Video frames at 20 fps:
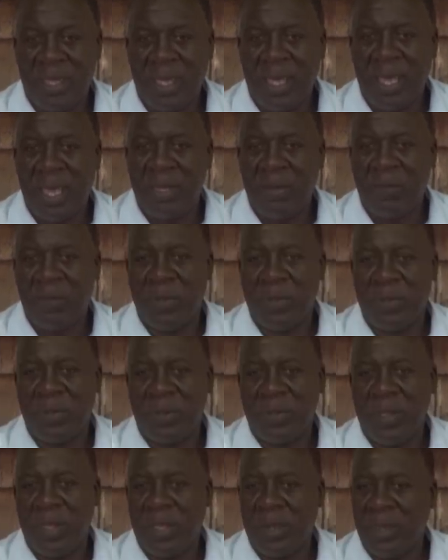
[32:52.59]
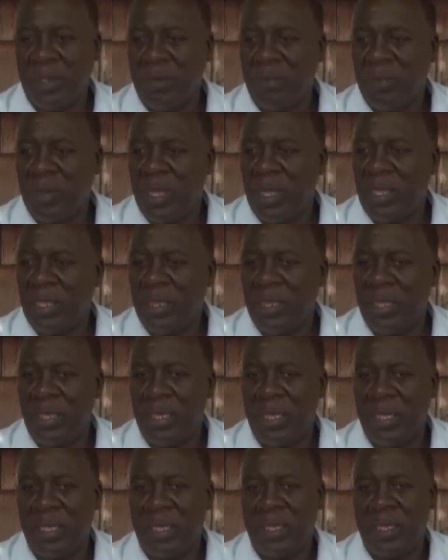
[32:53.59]
I was honored by
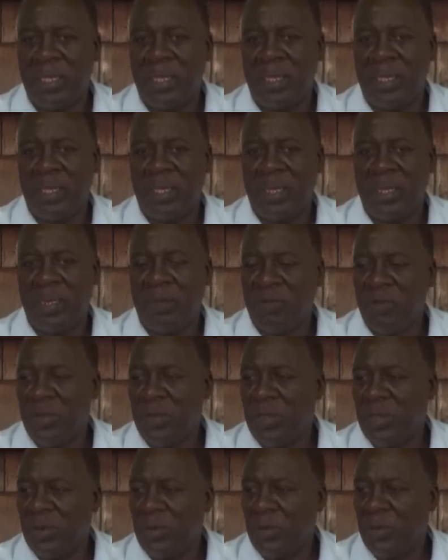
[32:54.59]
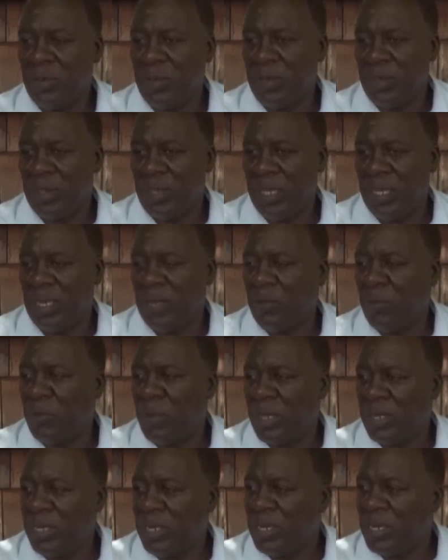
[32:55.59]
the division in
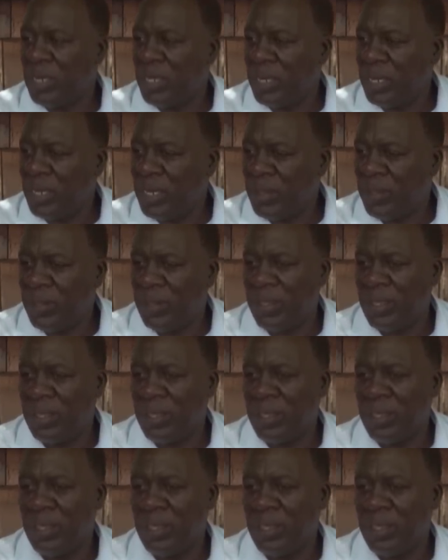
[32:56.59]
Washington, D.C.